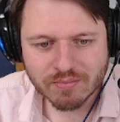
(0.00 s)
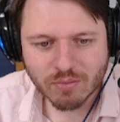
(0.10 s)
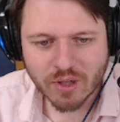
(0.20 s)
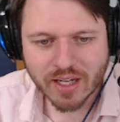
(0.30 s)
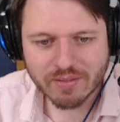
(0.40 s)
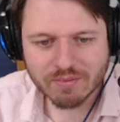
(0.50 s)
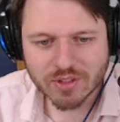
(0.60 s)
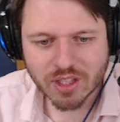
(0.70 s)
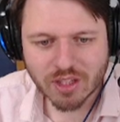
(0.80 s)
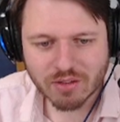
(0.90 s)
right?
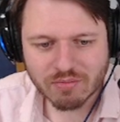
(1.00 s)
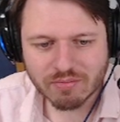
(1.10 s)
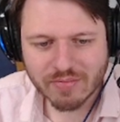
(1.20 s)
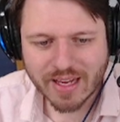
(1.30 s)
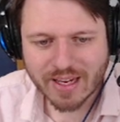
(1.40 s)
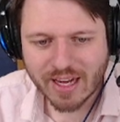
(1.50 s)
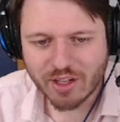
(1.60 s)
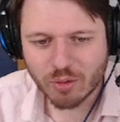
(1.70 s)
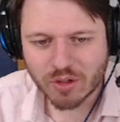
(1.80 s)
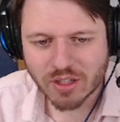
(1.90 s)
So that kind
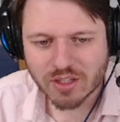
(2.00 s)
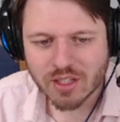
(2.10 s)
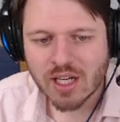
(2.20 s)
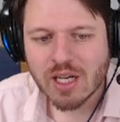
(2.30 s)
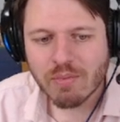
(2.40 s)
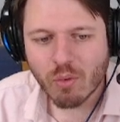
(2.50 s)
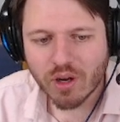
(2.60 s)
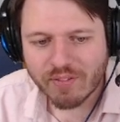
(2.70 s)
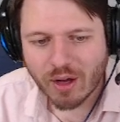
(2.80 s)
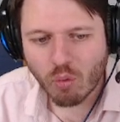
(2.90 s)
of works. But what
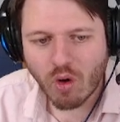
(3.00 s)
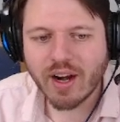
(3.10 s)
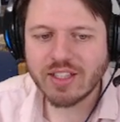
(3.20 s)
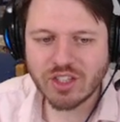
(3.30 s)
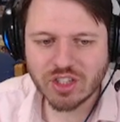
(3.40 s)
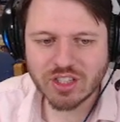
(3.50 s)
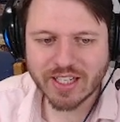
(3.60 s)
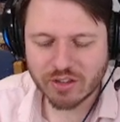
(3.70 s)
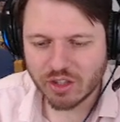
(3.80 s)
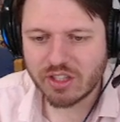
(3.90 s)
if I want it to just like
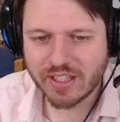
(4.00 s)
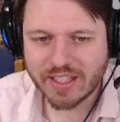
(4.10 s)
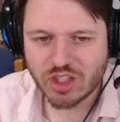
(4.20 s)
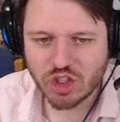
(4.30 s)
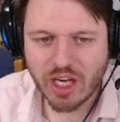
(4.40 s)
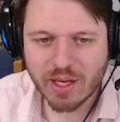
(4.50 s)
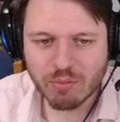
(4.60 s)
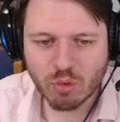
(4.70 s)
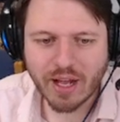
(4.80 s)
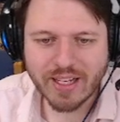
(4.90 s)
look like its shape?
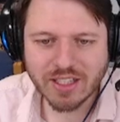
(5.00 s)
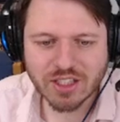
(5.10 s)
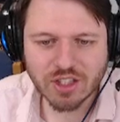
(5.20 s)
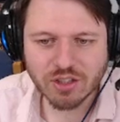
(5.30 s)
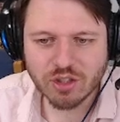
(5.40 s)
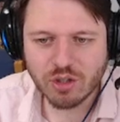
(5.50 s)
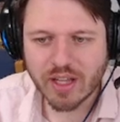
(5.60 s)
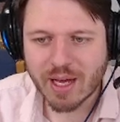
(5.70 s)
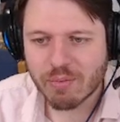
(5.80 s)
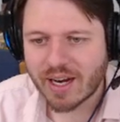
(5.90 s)
Well, I can still do
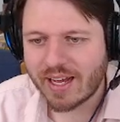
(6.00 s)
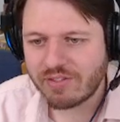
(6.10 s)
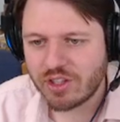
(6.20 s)
that, but I have to